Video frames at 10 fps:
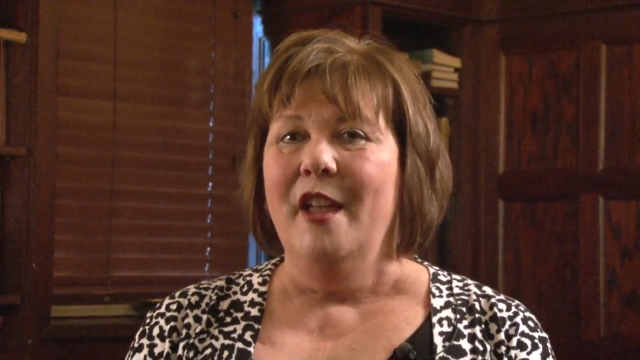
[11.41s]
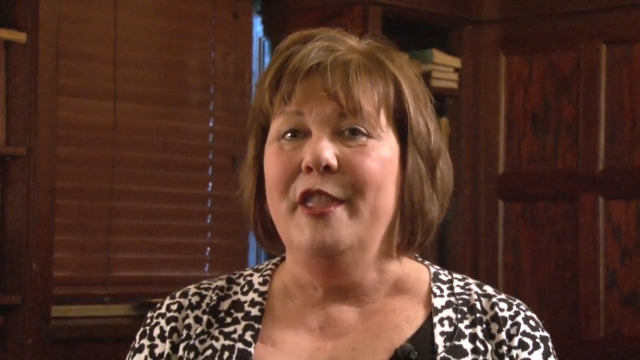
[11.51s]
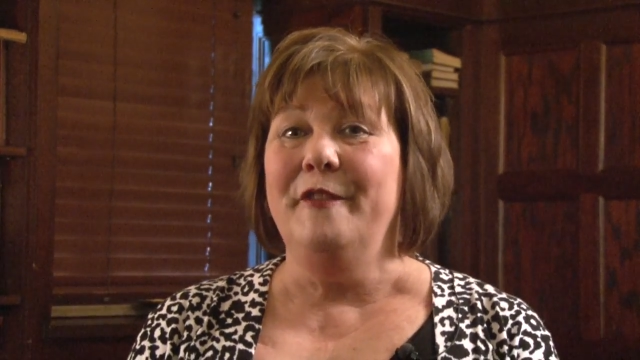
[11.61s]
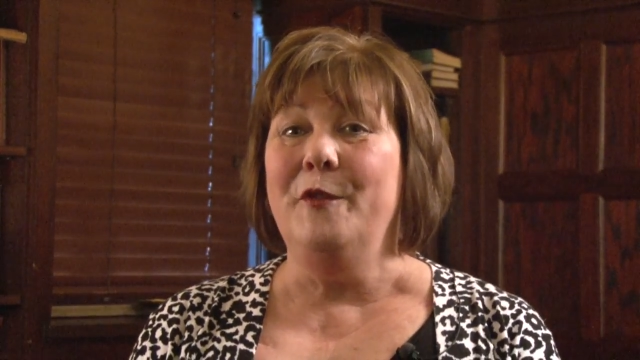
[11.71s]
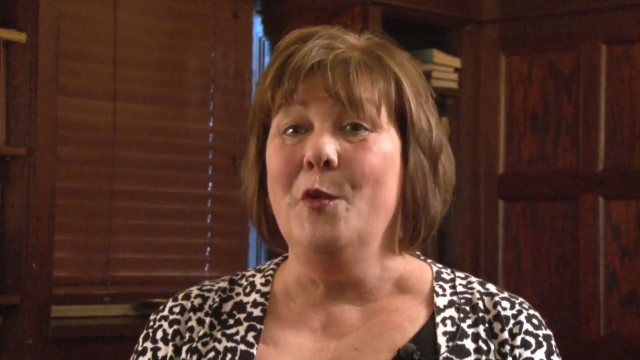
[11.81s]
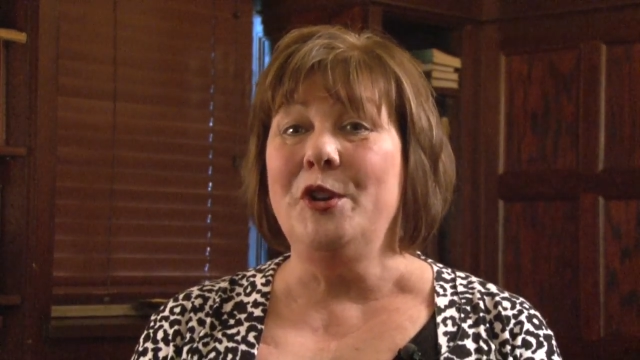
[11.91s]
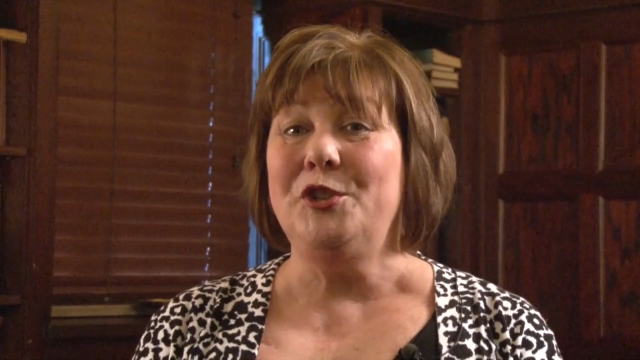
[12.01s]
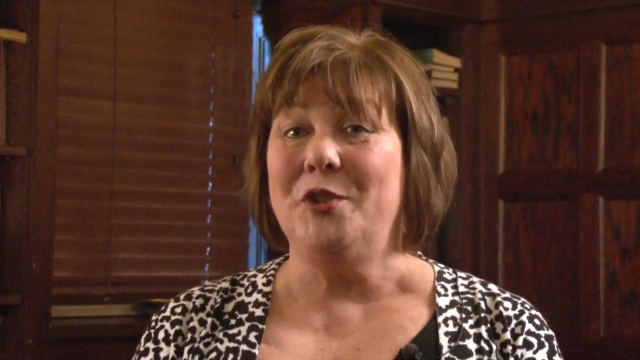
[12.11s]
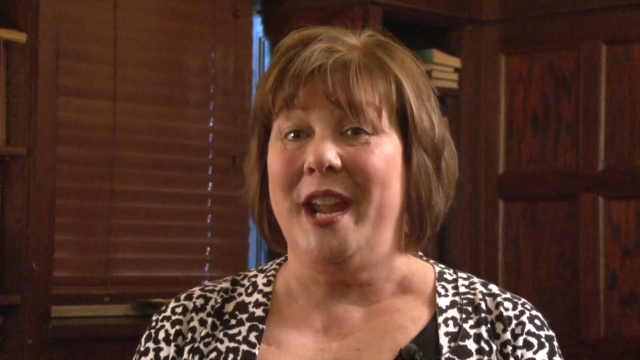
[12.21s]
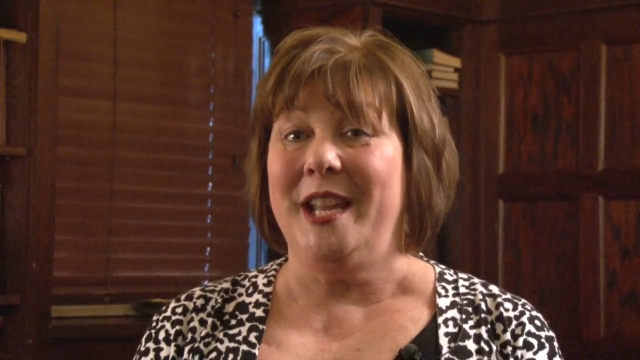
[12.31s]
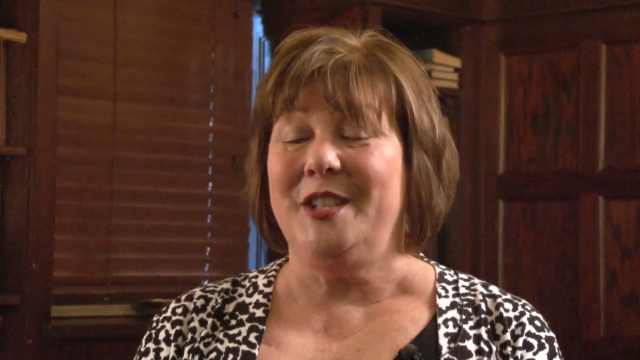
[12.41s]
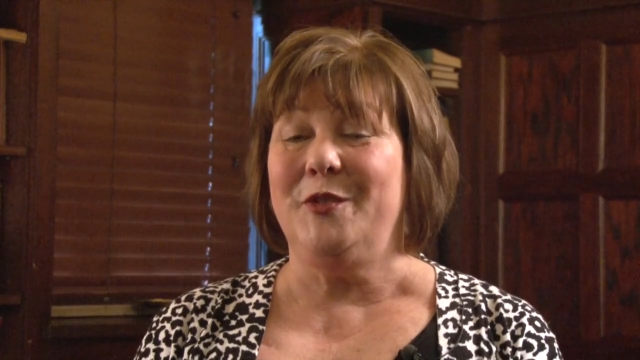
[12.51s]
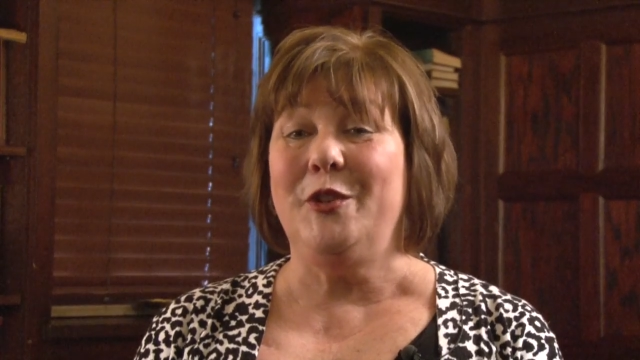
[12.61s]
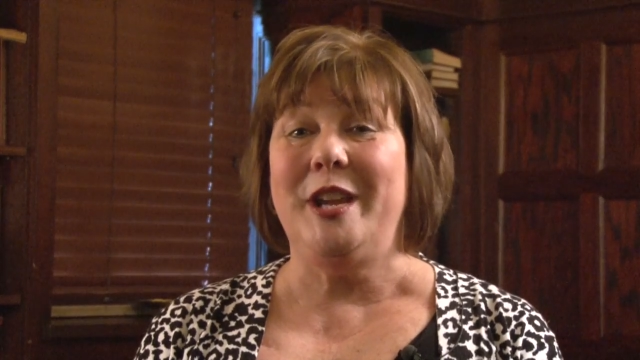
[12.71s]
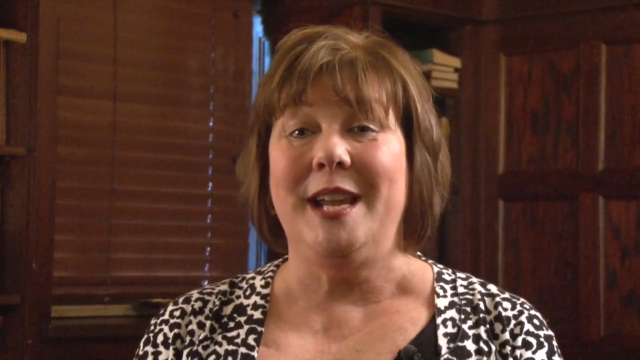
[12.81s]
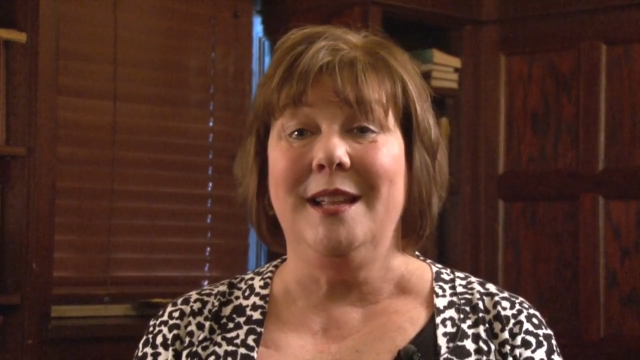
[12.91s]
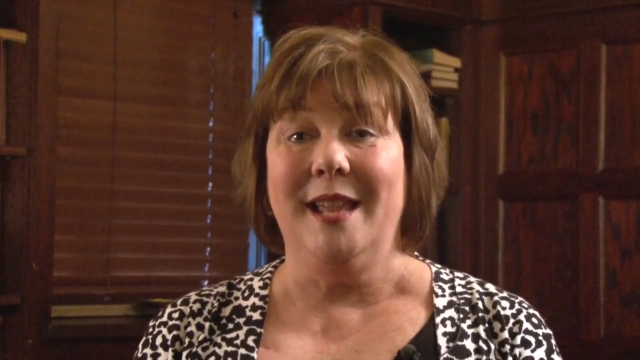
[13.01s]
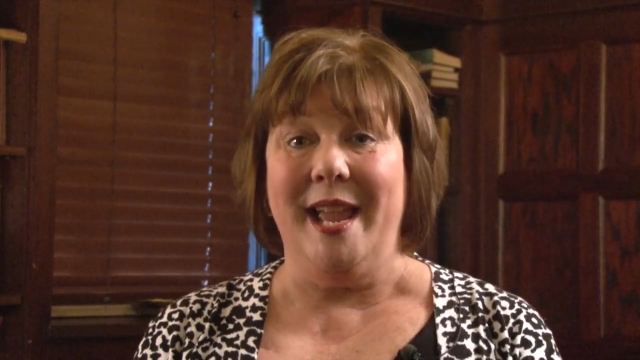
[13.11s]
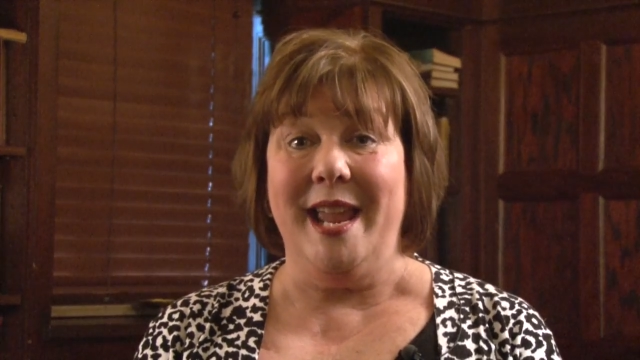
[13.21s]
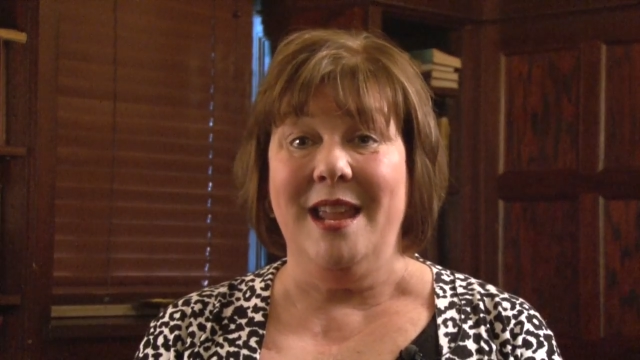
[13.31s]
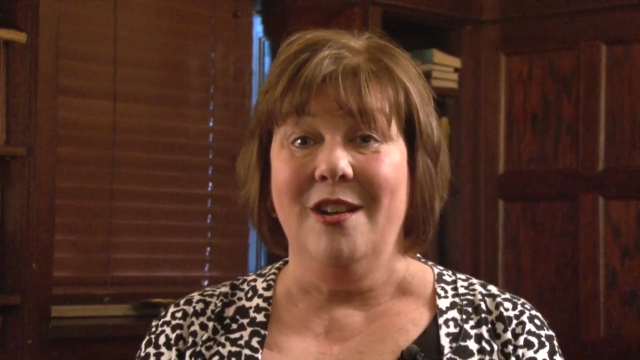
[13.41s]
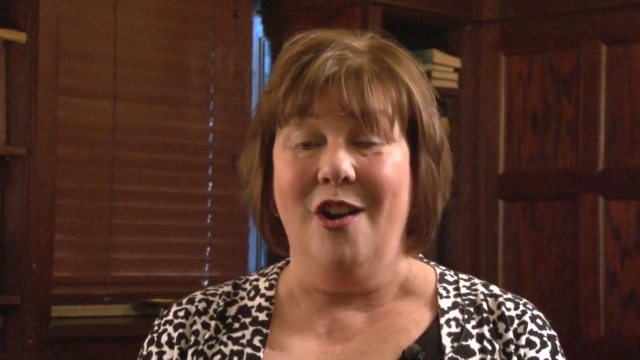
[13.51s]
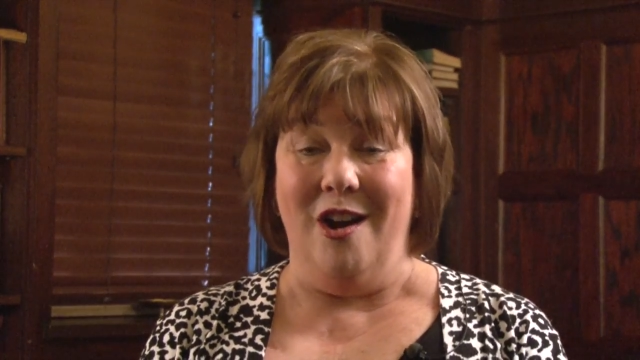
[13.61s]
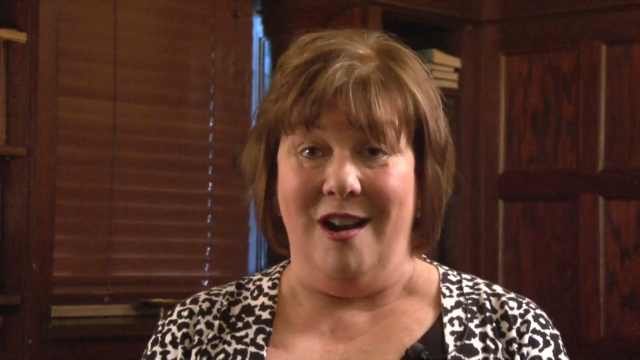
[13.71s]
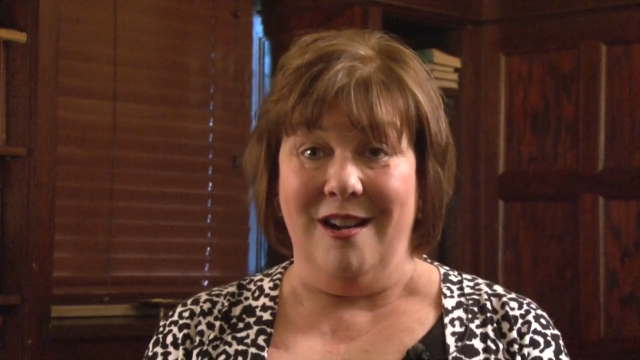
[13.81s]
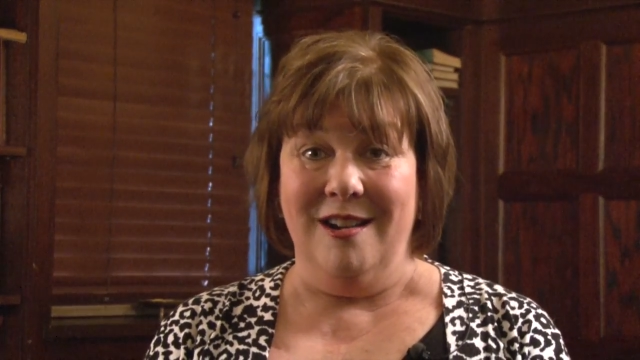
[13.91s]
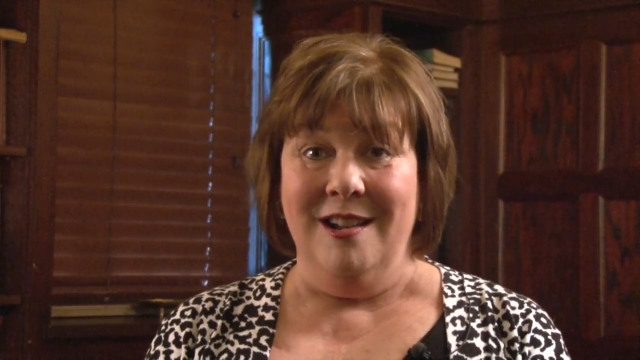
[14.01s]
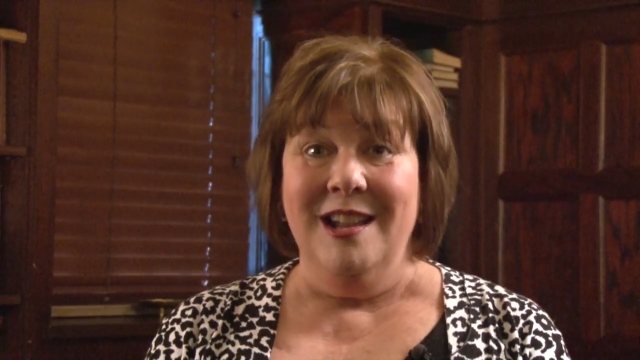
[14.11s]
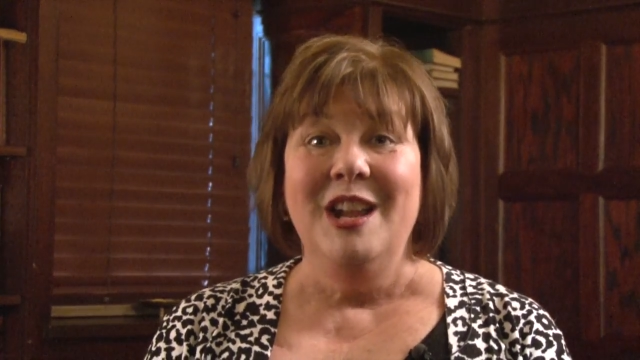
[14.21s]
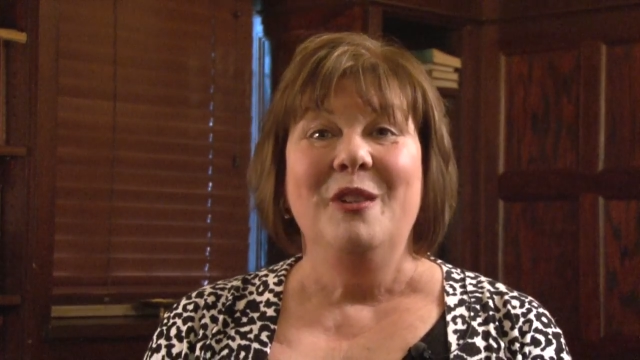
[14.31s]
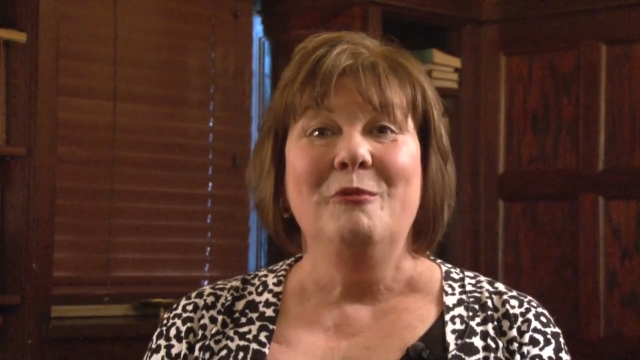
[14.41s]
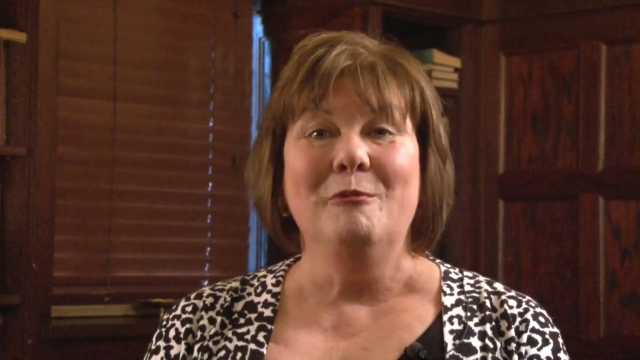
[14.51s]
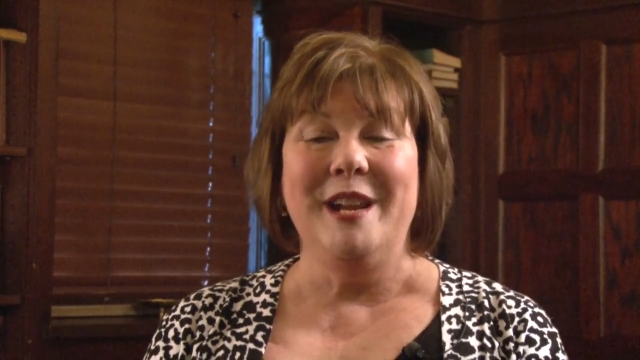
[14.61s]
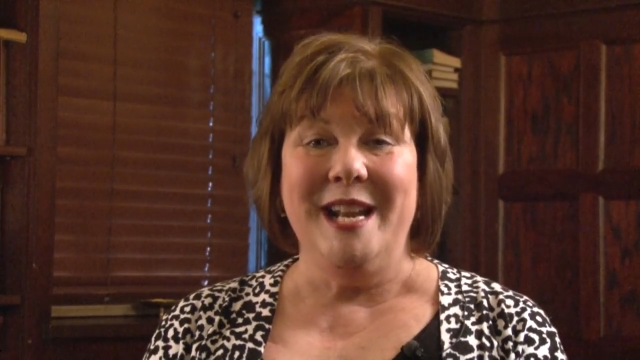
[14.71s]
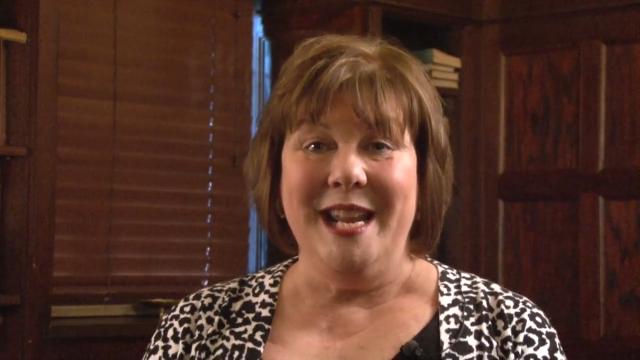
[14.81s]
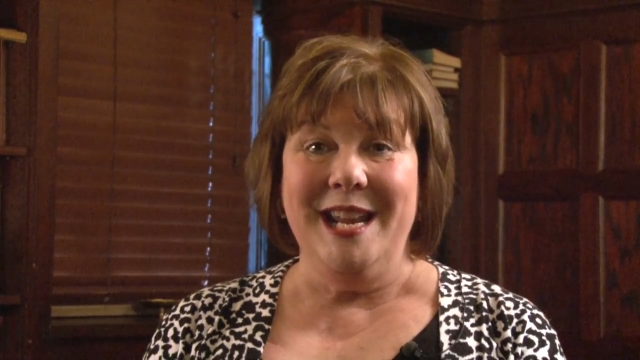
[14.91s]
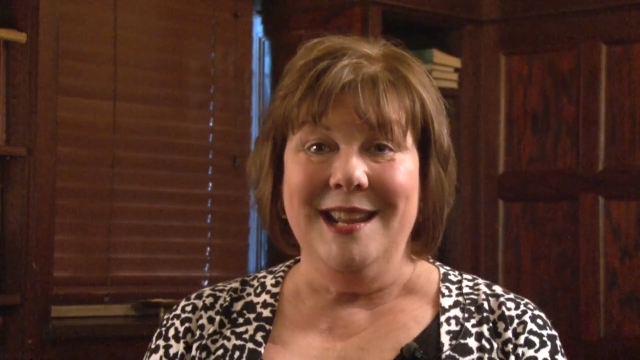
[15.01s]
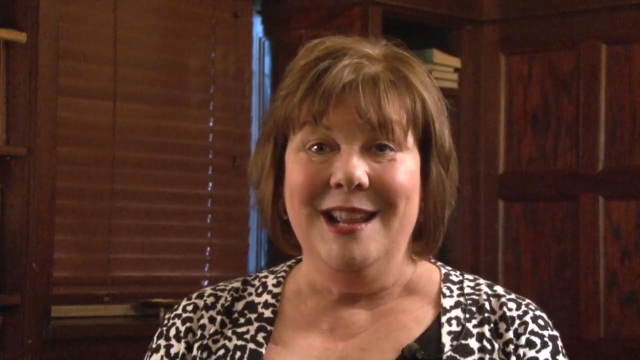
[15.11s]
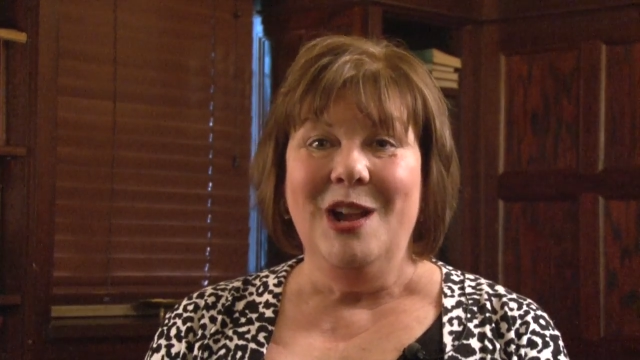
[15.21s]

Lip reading: The 4 strands for ELA are reading,